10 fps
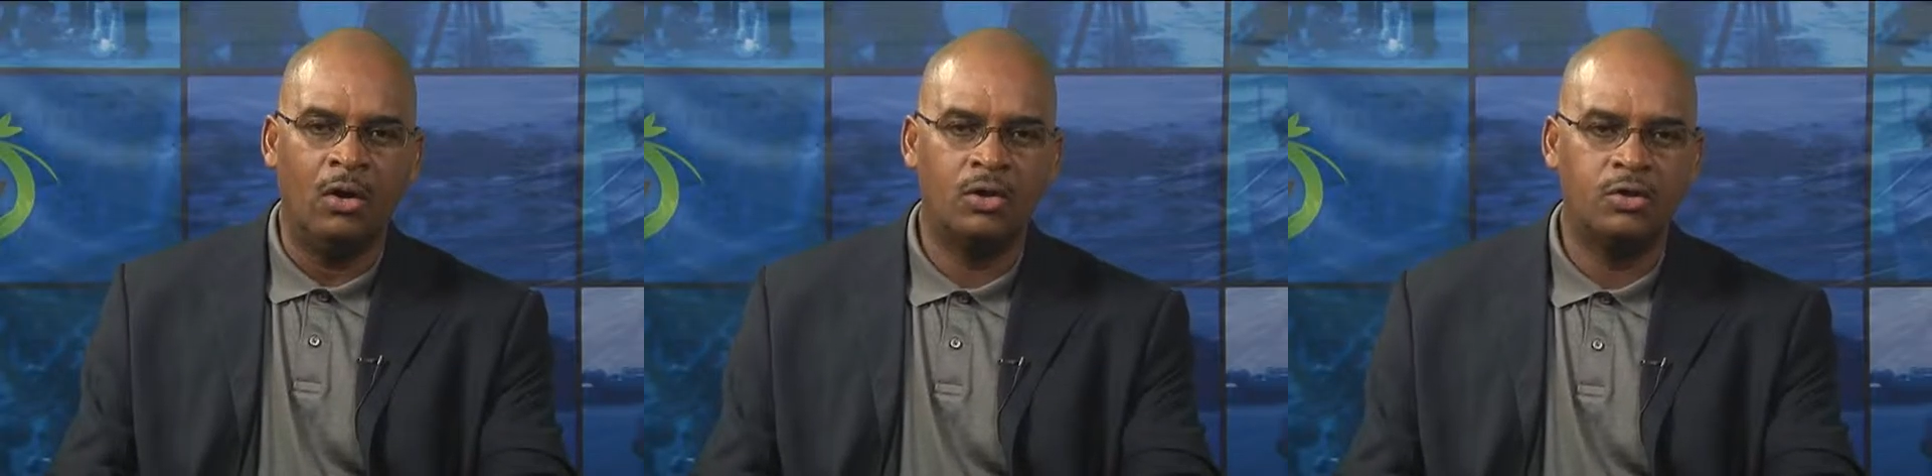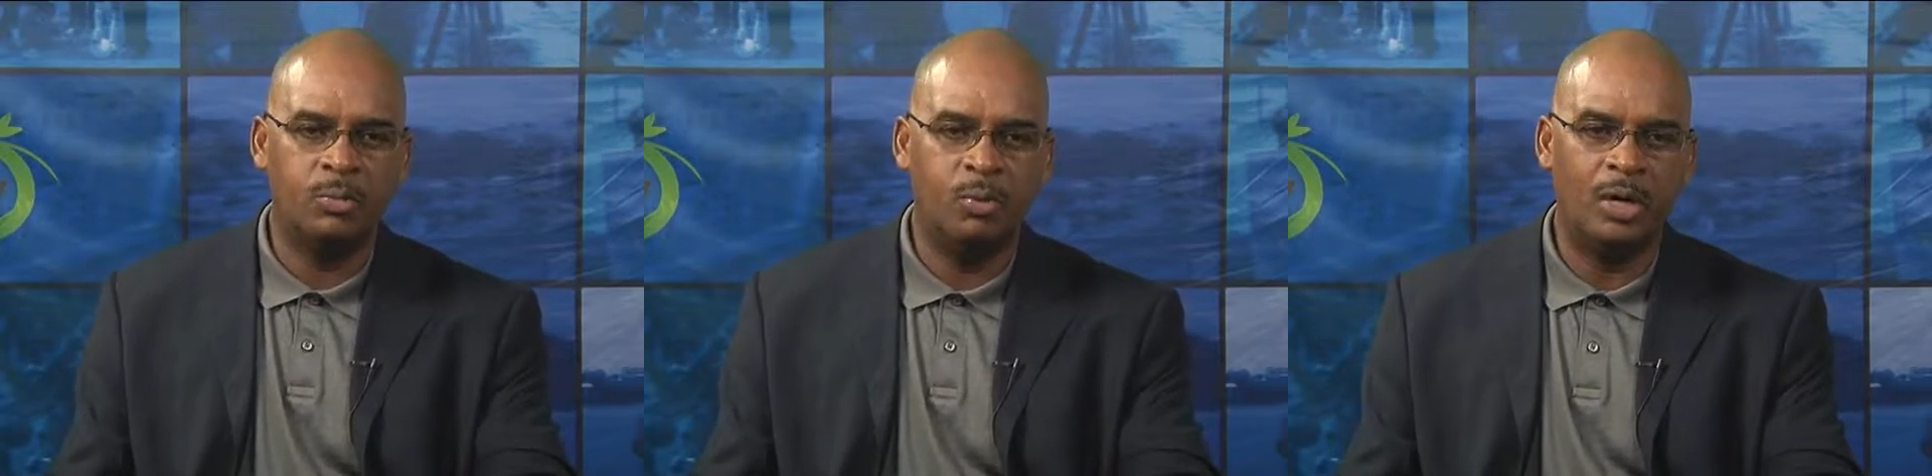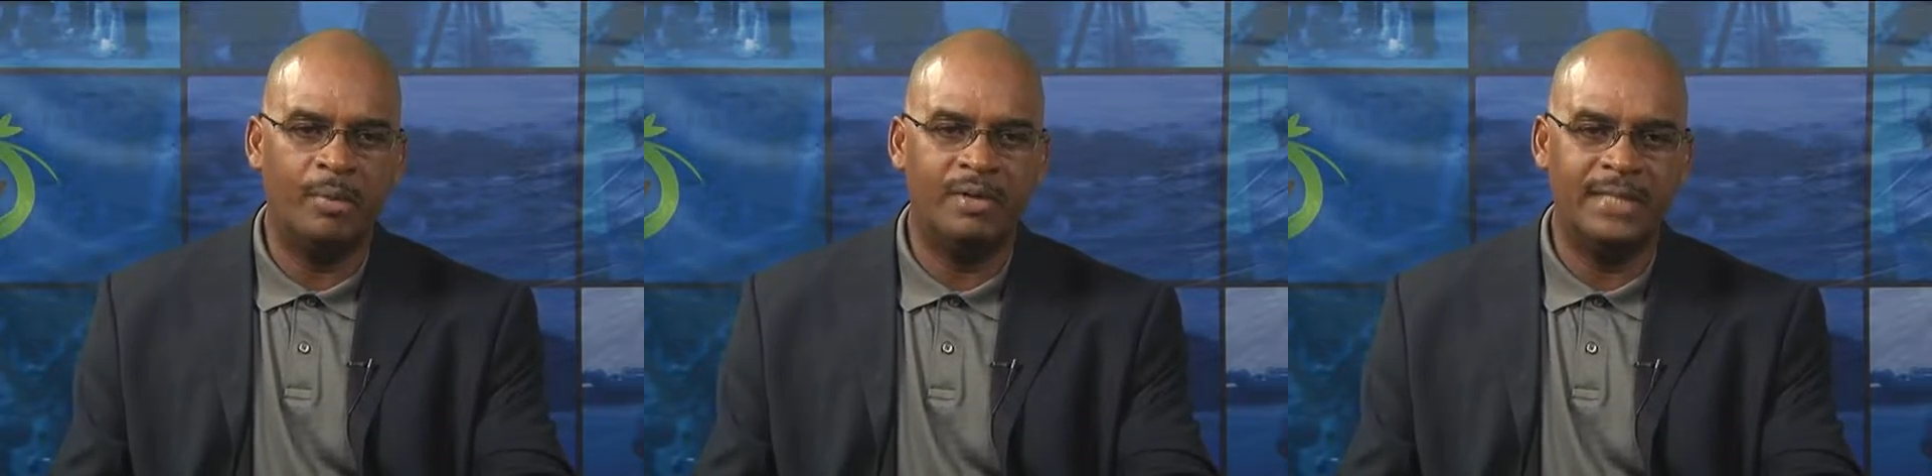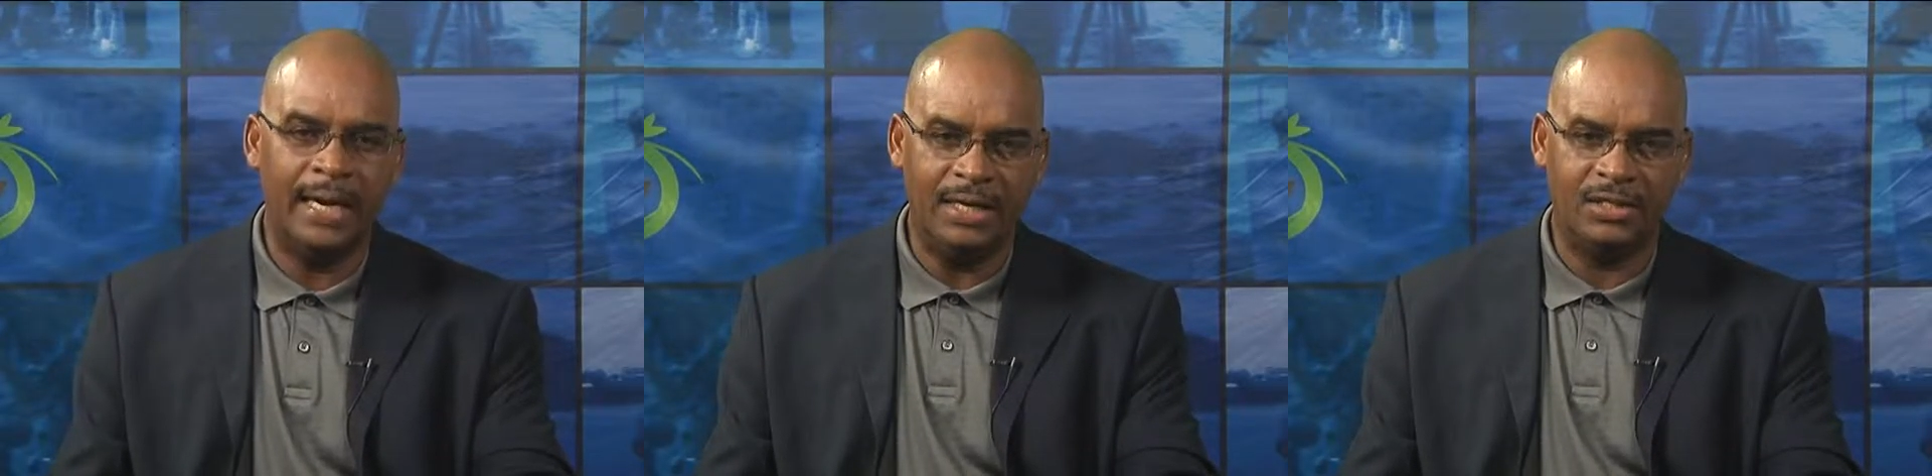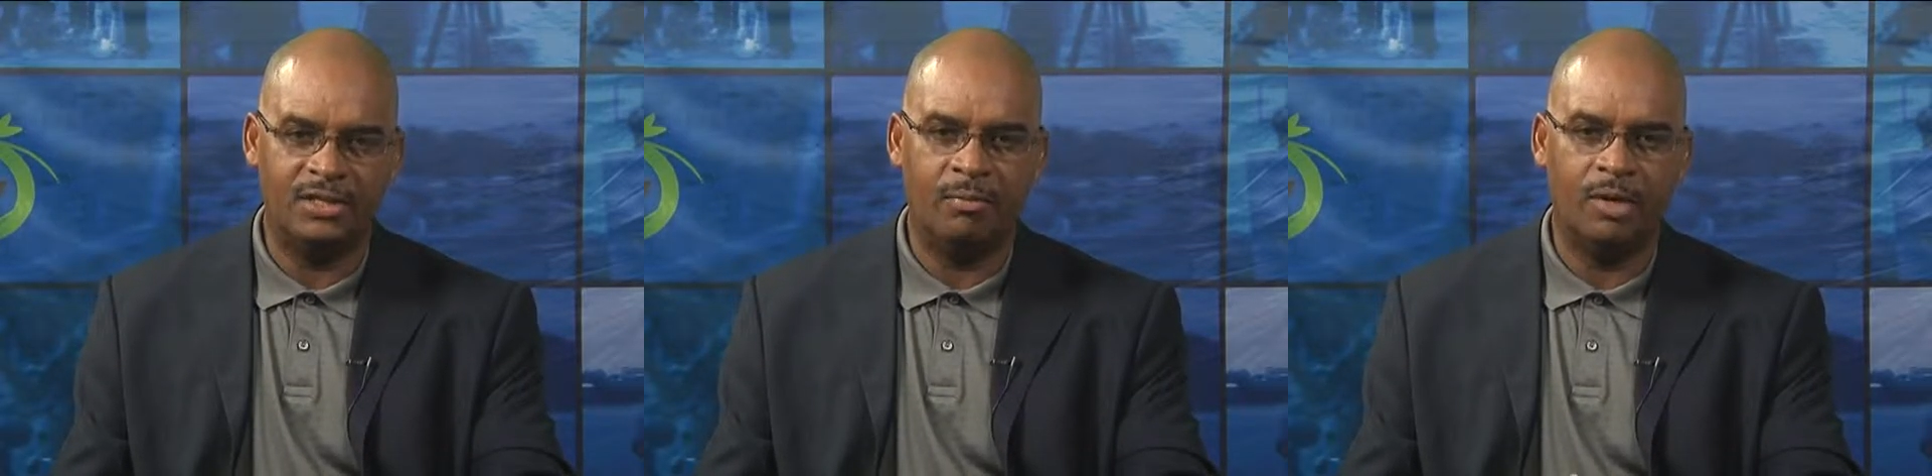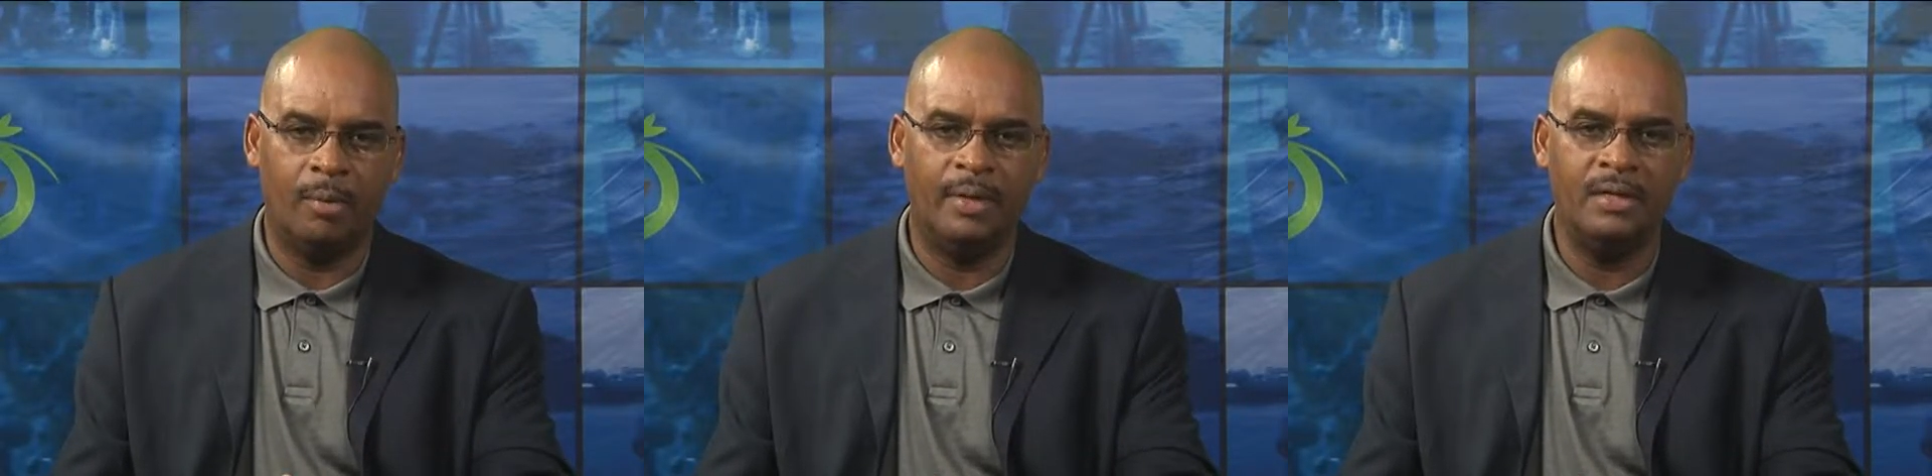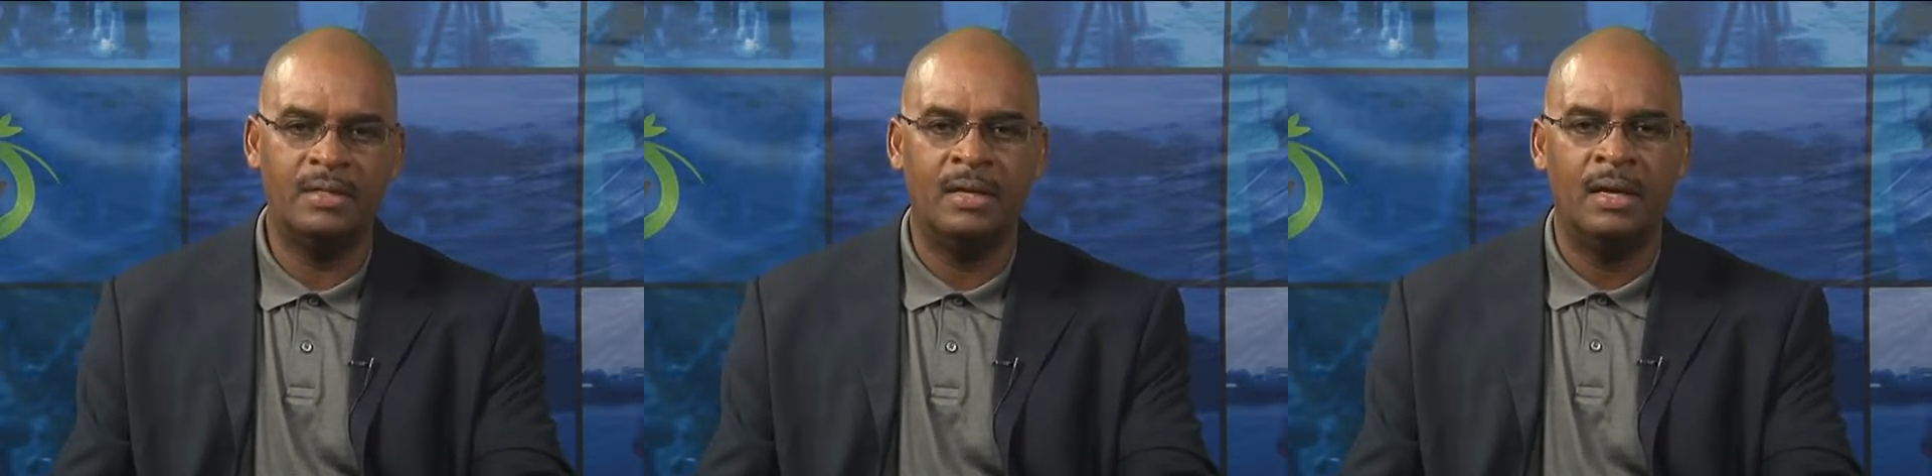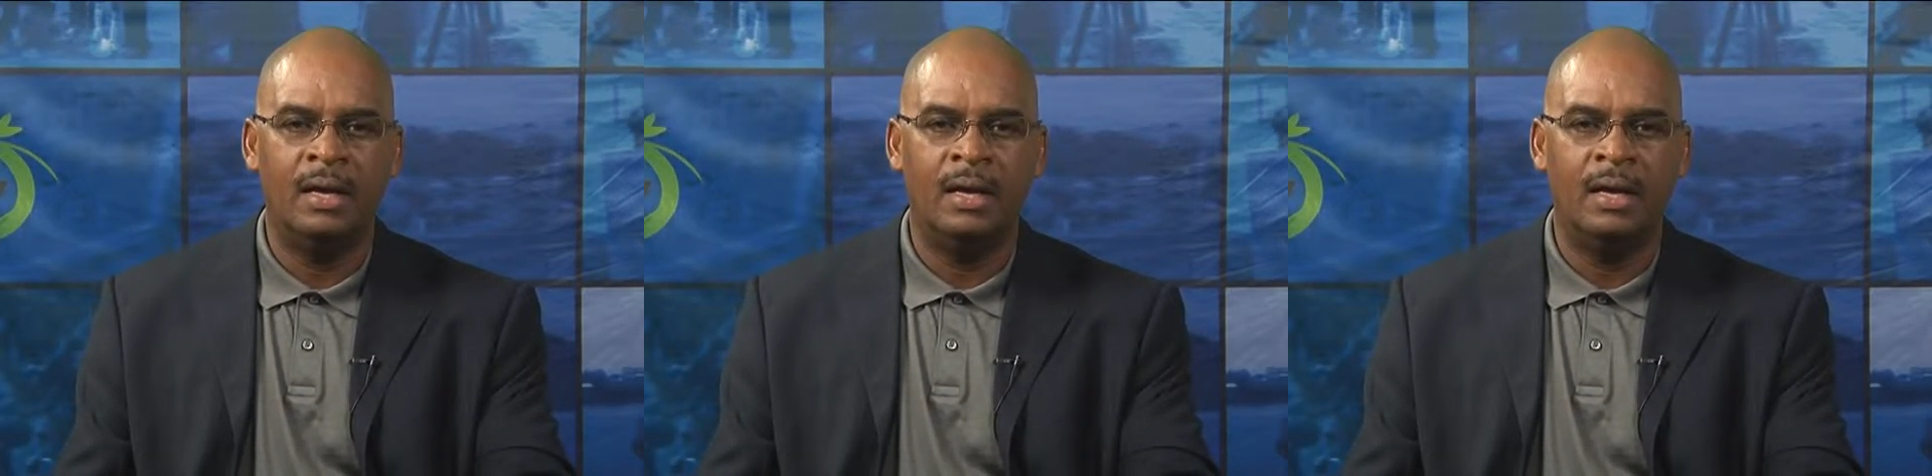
also spoke about the challenges of monopolies